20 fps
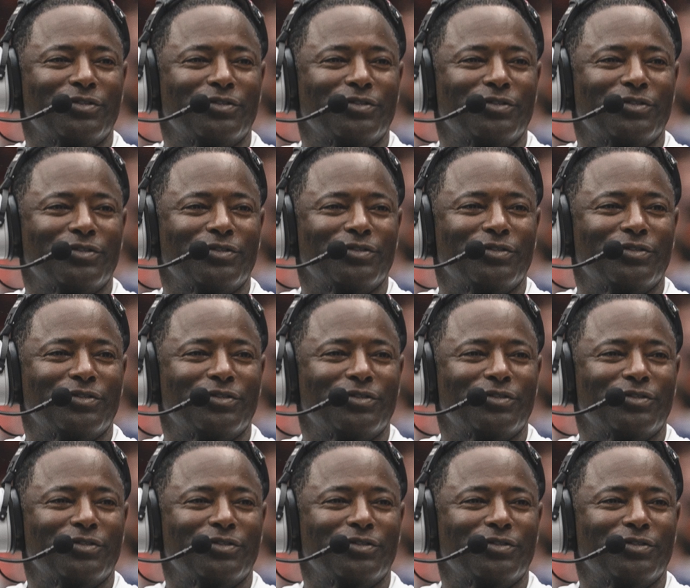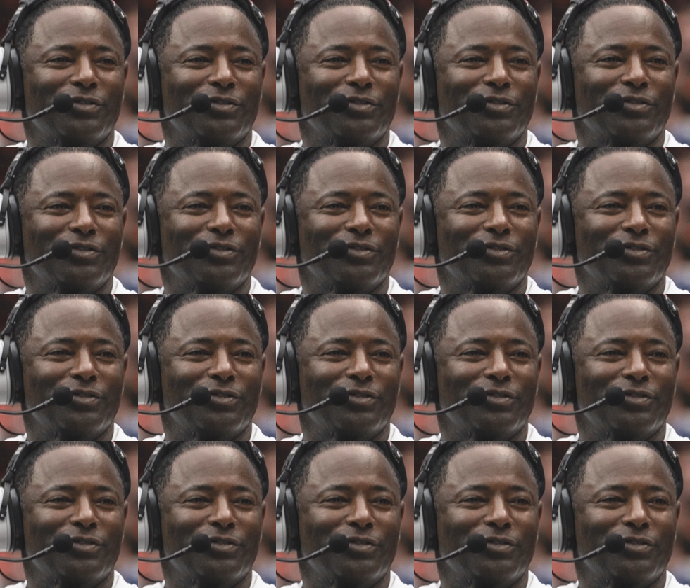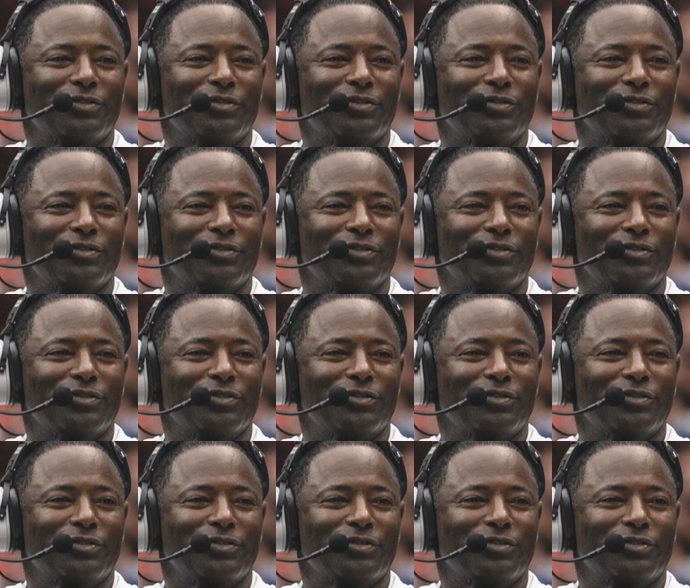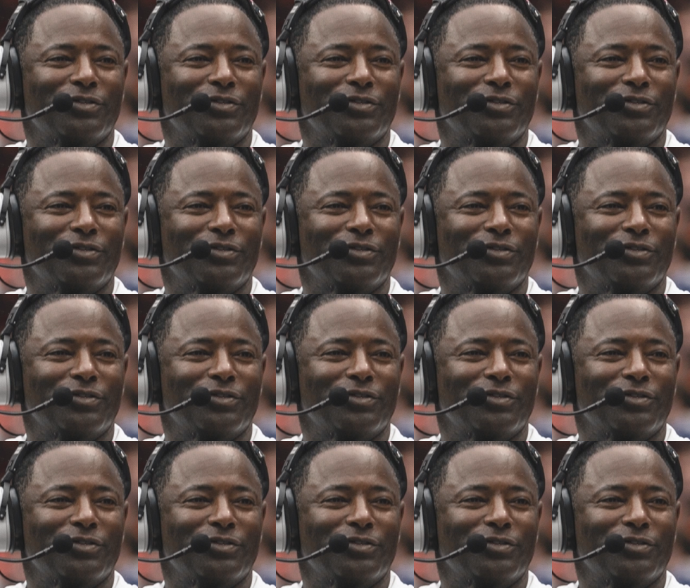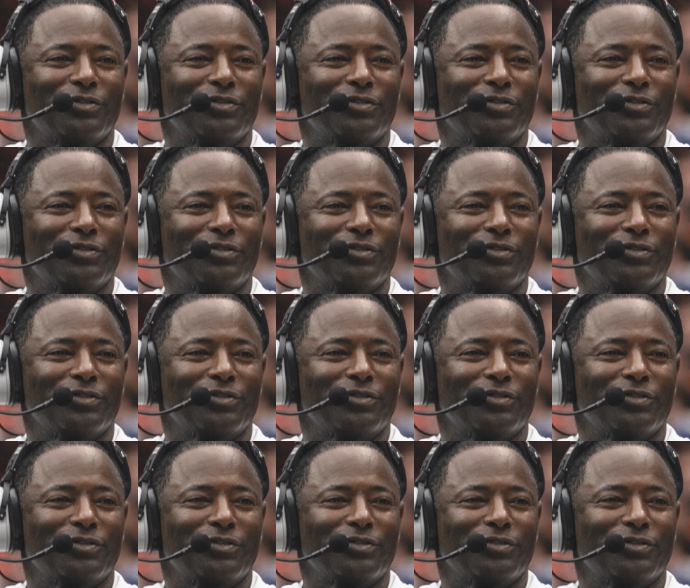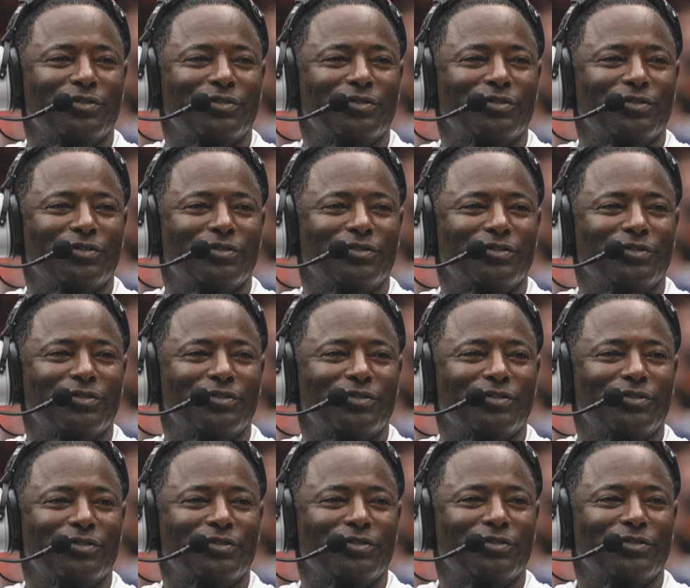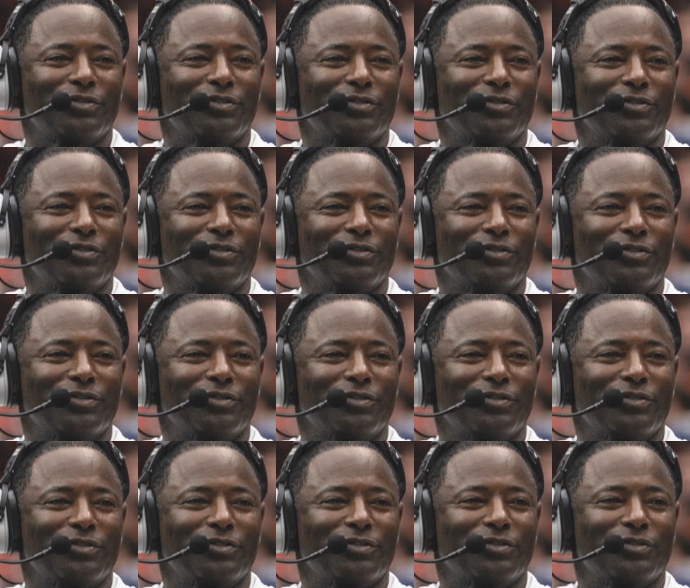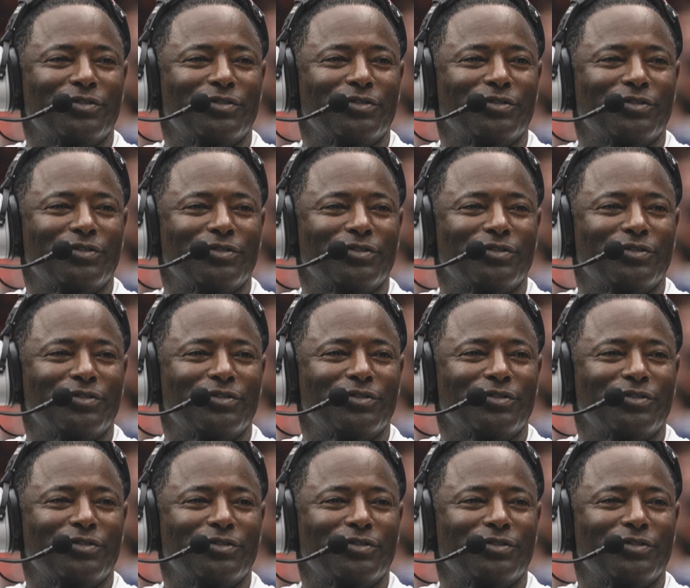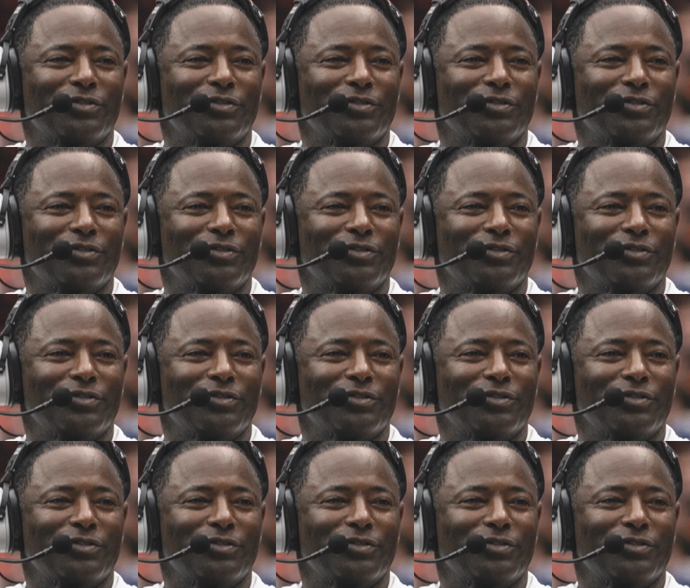(not speaking)